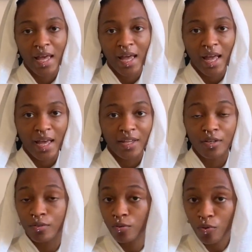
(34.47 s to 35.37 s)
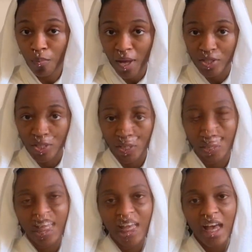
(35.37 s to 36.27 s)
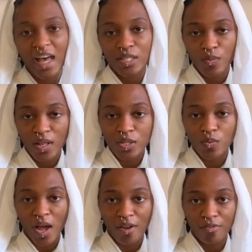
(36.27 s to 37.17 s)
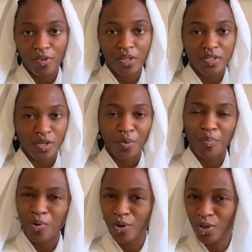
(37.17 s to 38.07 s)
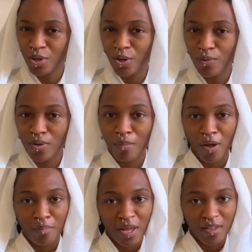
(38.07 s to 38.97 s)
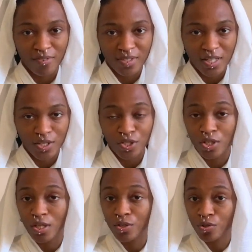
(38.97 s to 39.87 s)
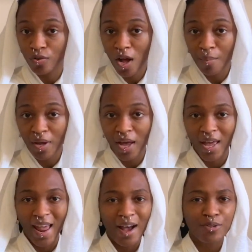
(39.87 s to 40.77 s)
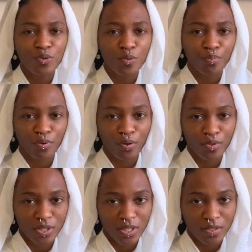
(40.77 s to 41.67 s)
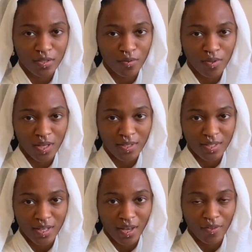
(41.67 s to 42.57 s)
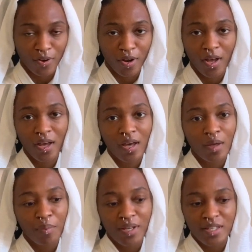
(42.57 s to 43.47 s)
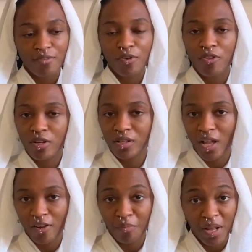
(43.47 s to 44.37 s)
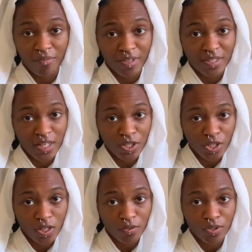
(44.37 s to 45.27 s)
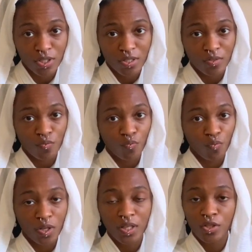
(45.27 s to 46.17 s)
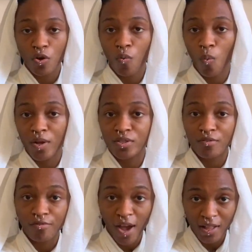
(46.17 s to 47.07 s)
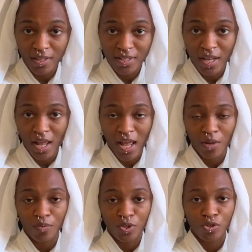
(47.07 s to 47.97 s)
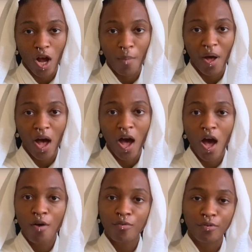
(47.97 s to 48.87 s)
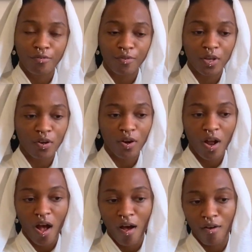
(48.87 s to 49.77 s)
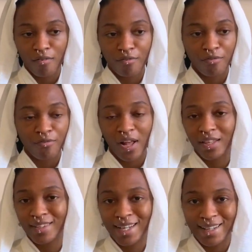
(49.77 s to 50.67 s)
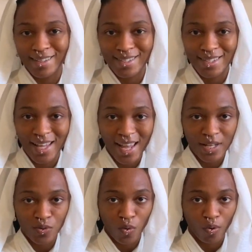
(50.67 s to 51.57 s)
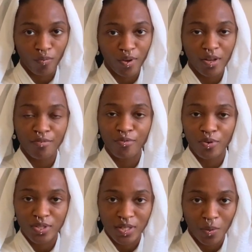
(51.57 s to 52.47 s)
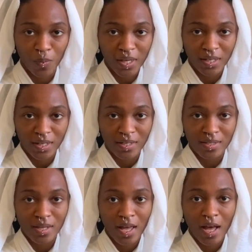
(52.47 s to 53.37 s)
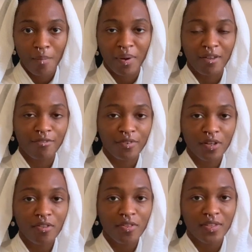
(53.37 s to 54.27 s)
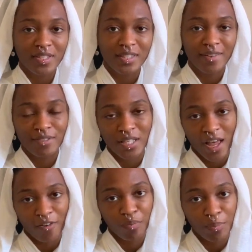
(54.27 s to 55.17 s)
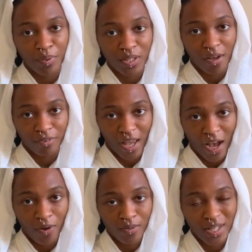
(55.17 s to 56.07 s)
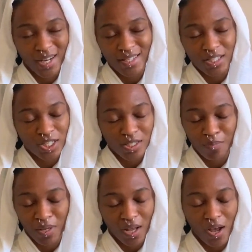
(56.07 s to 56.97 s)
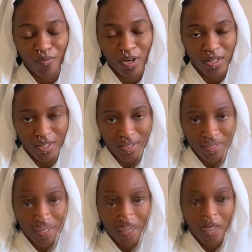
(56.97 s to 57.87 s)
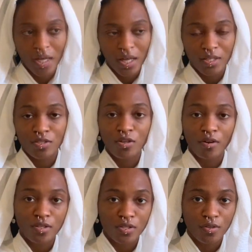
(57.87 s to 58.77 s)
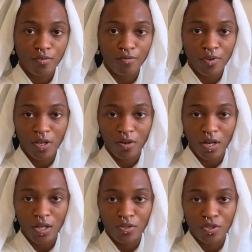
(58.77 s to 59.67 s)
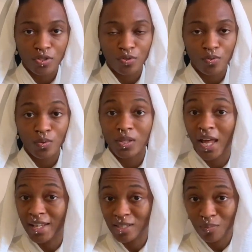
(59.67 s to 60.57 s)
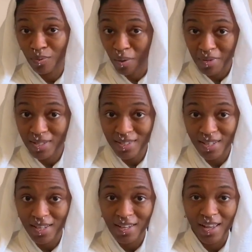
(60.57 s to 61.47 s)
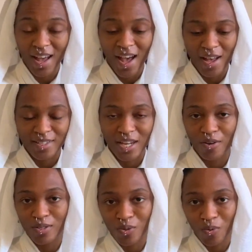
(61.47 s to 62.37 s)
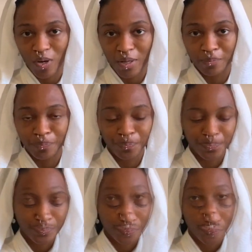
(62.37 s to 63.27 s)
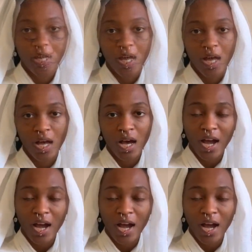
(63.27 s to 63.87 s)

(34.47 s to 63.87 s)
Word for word: and lunar magic as well as what I feel is an important note about manifestation and trauma and how to approach these two things together. Because I feel that a lot of manifestation coaches really don't want to validate anyone's trauma for fear of validating the state or reinforcing a weakness. But I feel that this leaves a lot of people left out and it's just a bit unrealistic. It starts to veer into light supremacy uh, territory. I